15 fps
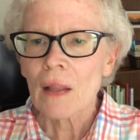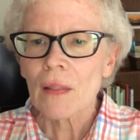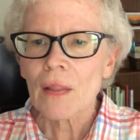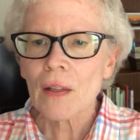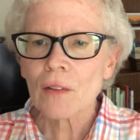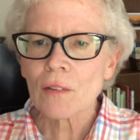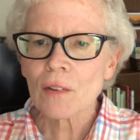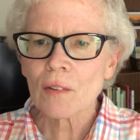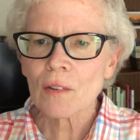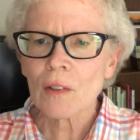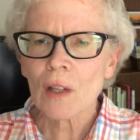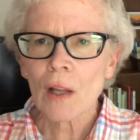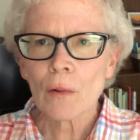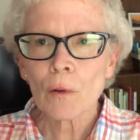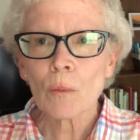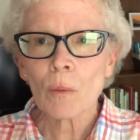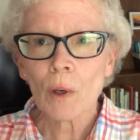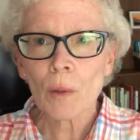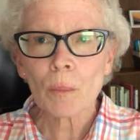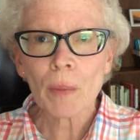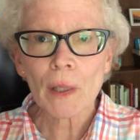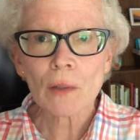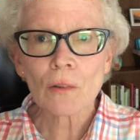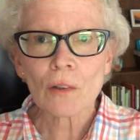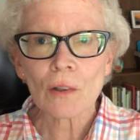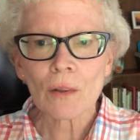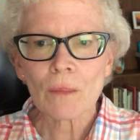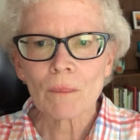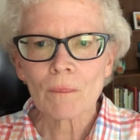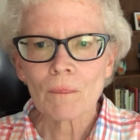This is another word picture.
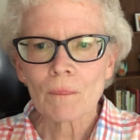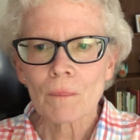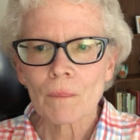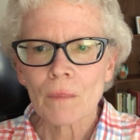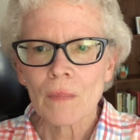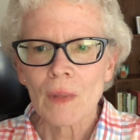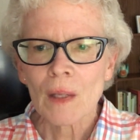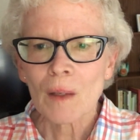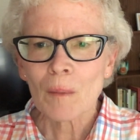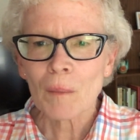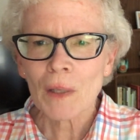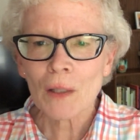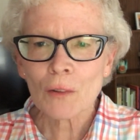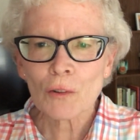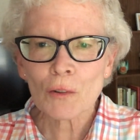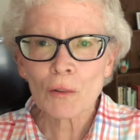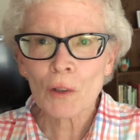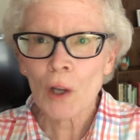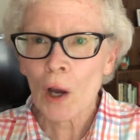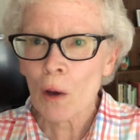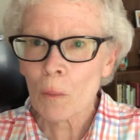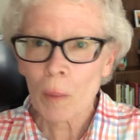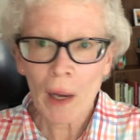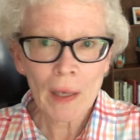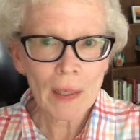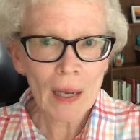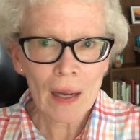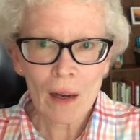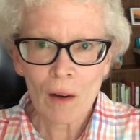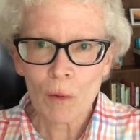As you know by
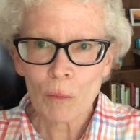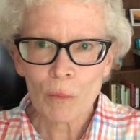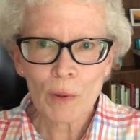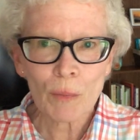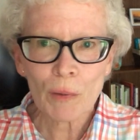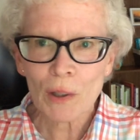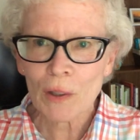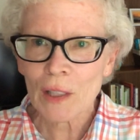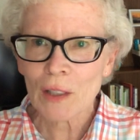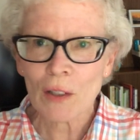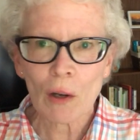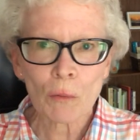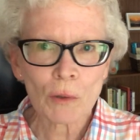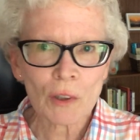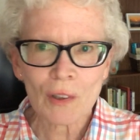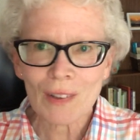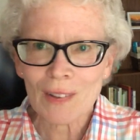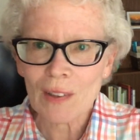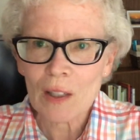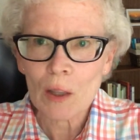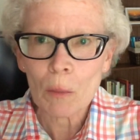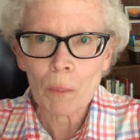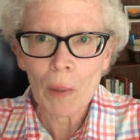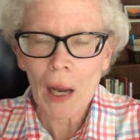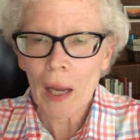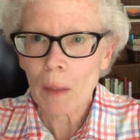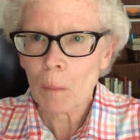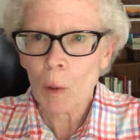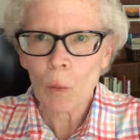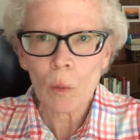now, we really don't just see the
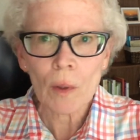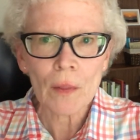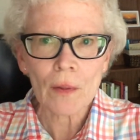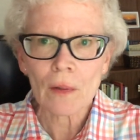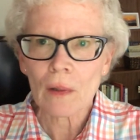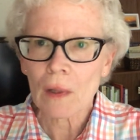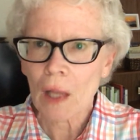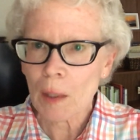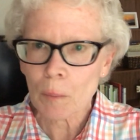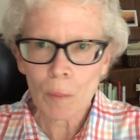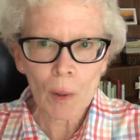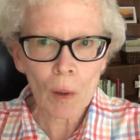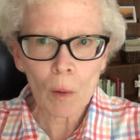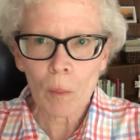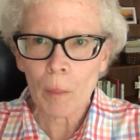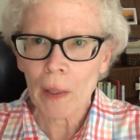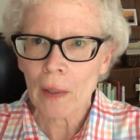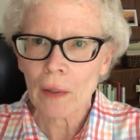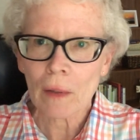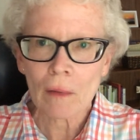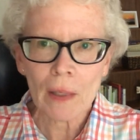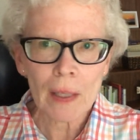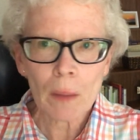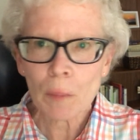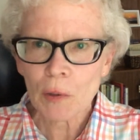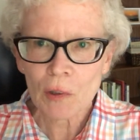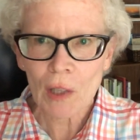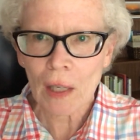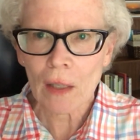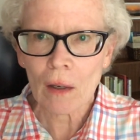Bible with a light bulb and a
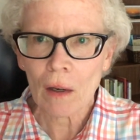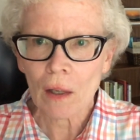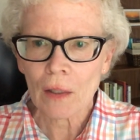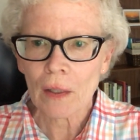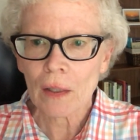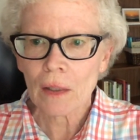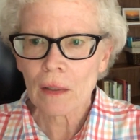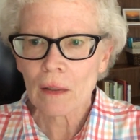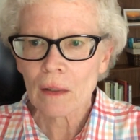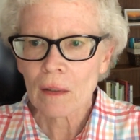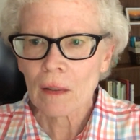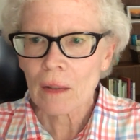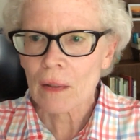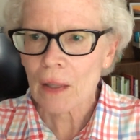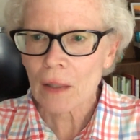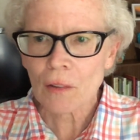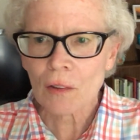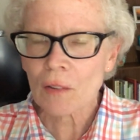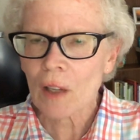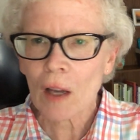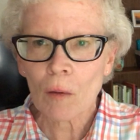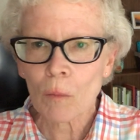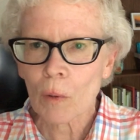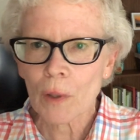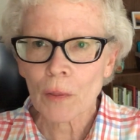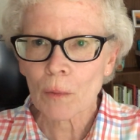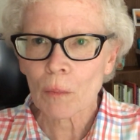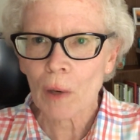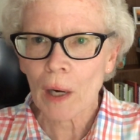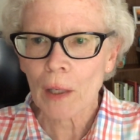lampshade on it. That's not what the
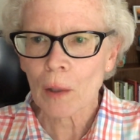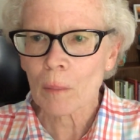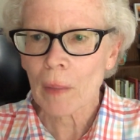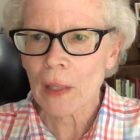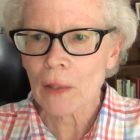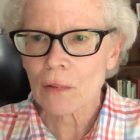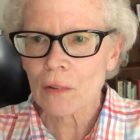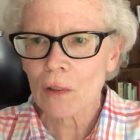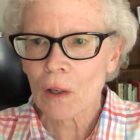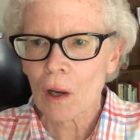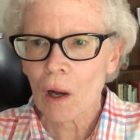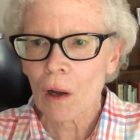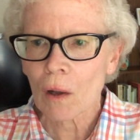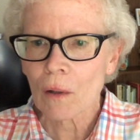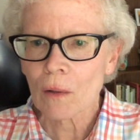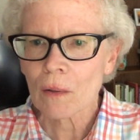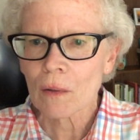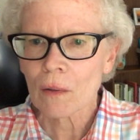writer meant at all.